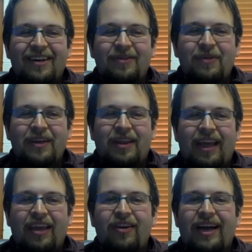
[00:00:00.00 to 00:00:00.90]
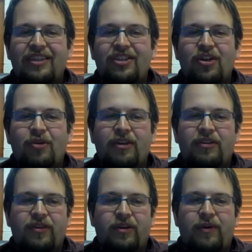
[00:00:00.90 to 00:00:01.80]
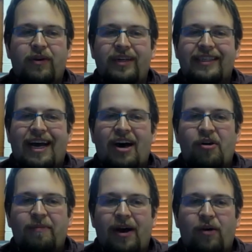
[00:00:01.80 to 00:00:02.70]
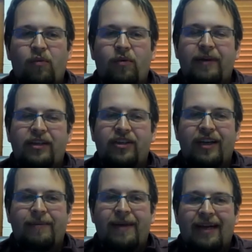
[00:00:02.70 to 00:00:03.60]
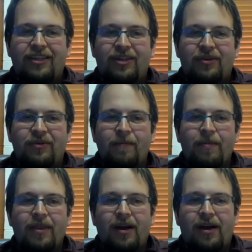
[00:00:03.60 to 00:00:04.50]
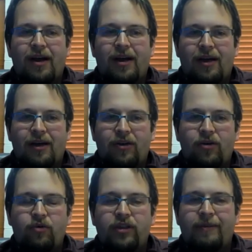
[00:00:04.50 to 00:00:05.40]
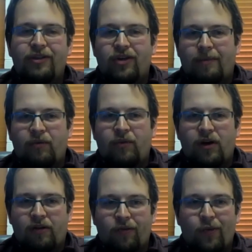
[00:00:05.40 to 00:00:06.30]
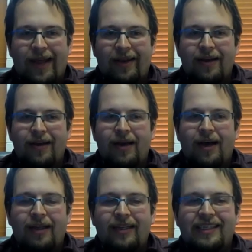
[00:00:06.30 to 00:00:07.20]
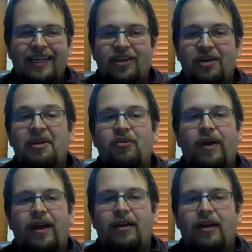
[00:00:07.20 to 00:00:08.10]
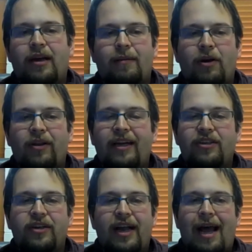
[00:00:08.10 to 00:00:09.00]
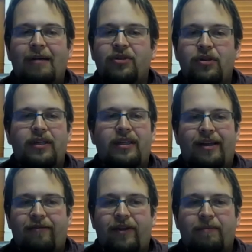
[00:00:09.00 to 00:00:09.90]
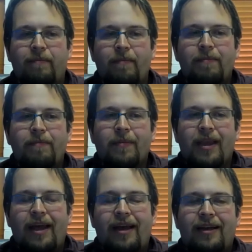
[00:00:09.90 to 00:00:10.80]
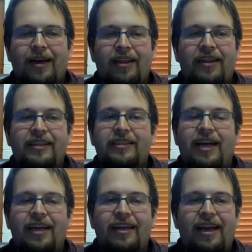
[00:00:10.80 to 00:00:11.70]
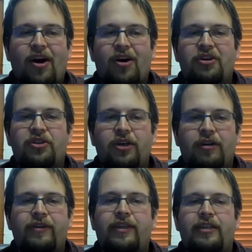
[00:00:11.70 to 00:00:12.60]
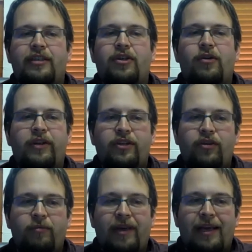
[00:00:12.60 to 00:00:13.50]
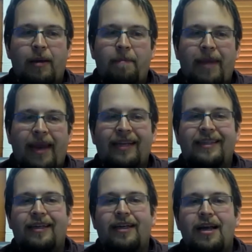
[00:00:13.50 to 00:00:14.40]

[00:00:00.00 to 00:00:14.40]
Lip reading: we thank you guys so much for your willingness to help out. We'll make sure to get back to you on who's going to be dropping what off when. These kits are going to be great. Our ladies are going to absolutely love them. And this Sunday, our service is going to be amazing.